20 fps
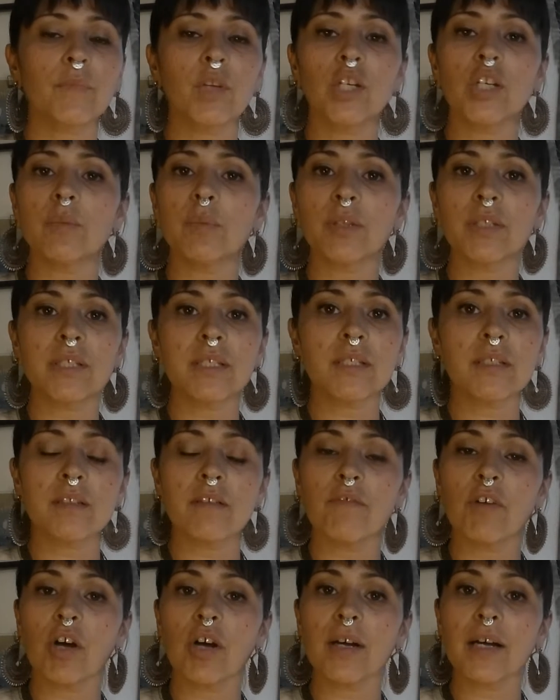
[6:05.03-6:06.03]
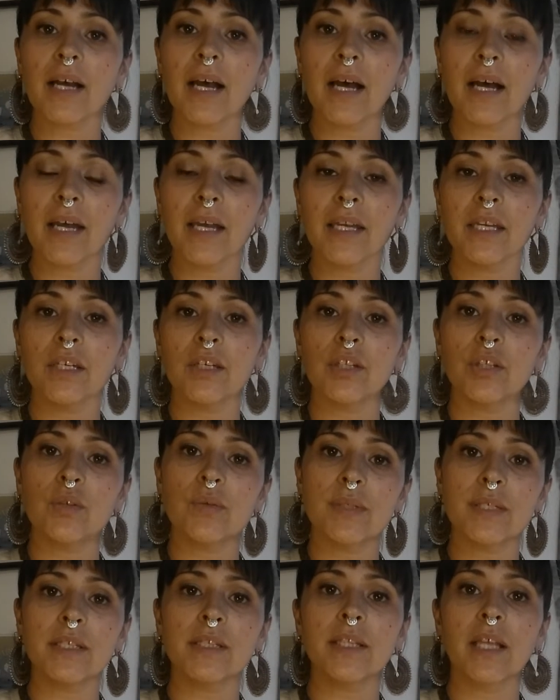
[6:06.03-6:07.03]
herbalists of all kind
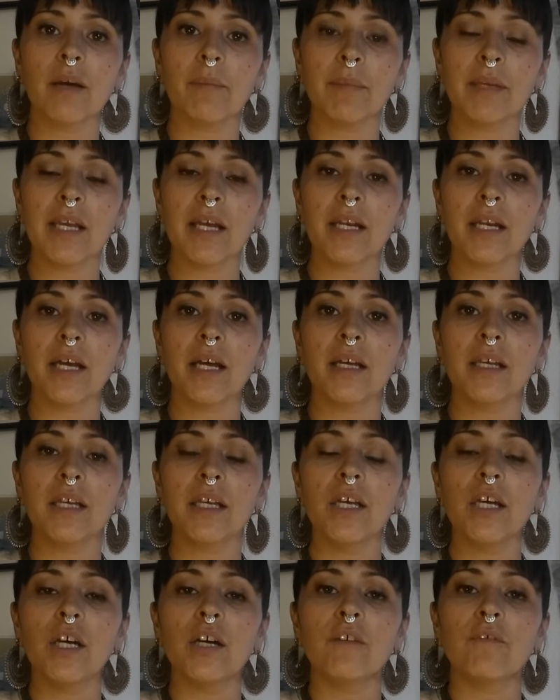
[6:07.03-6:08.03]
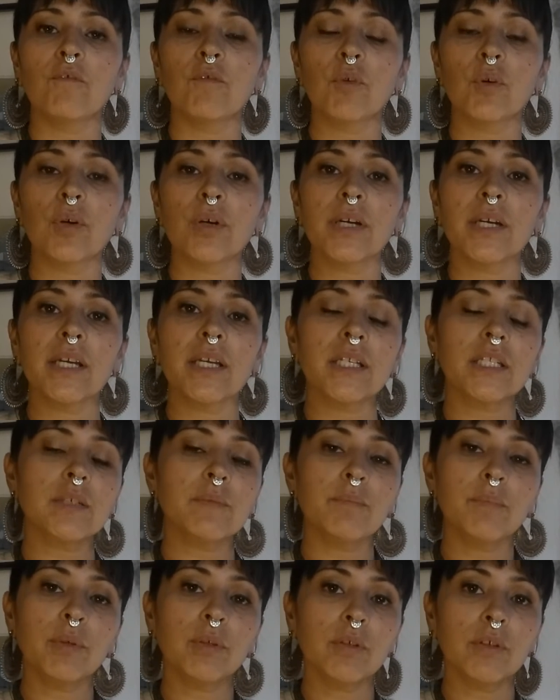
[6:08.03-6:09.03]
using Damiana for its
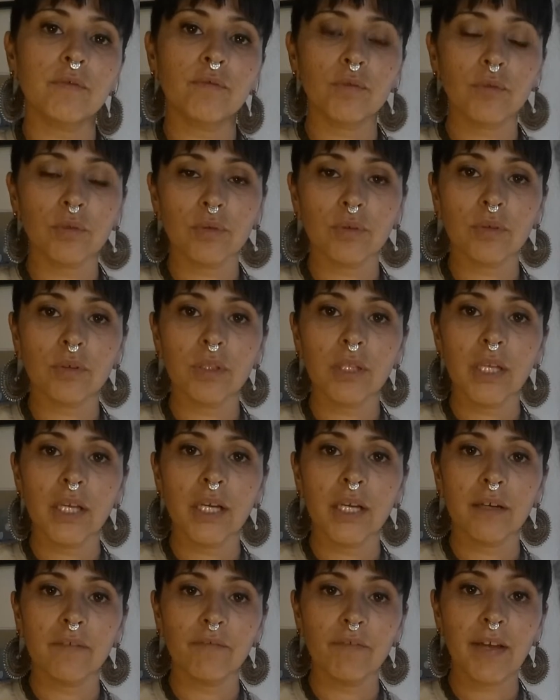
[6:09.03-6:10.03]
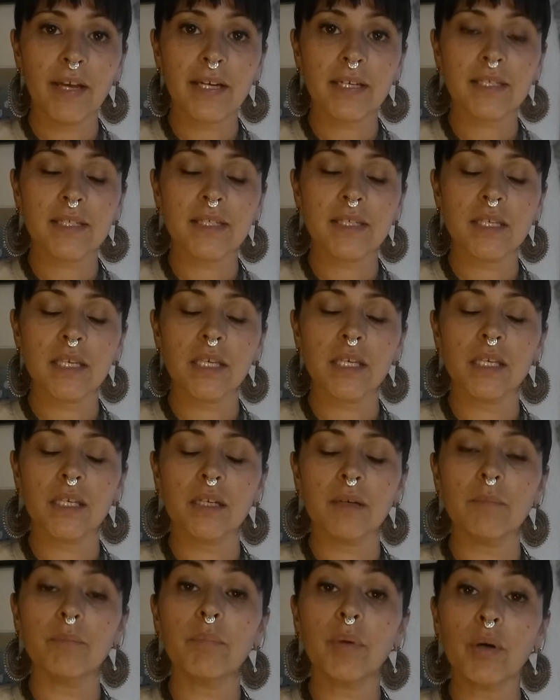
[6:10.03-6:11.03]
beautiful effects
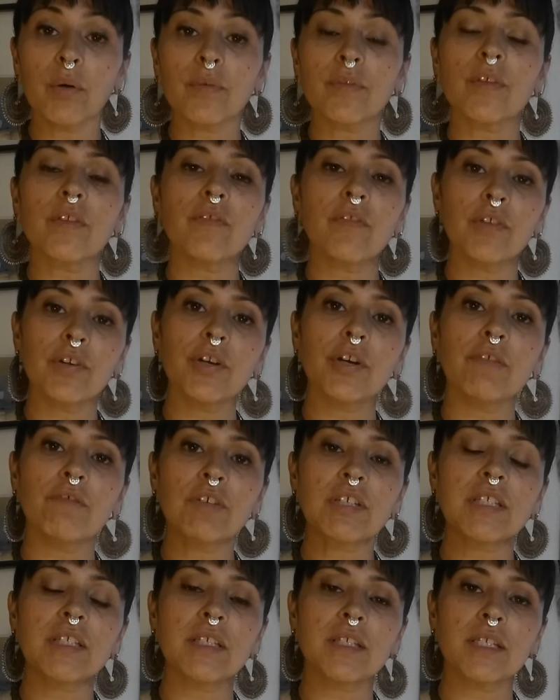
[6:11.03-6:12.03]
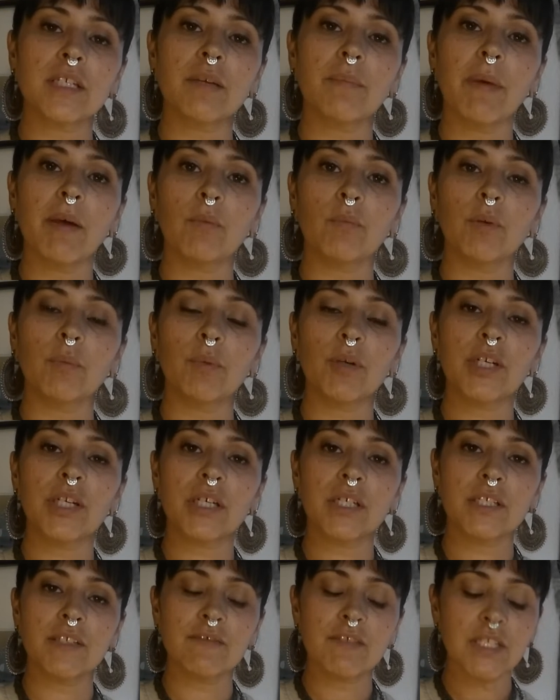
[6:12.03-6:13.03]
in both the nervous system and
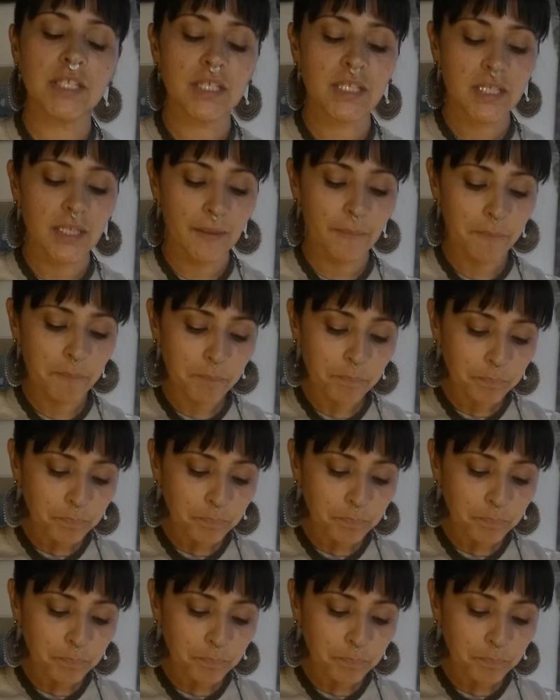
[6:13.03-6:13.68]
reproductive system.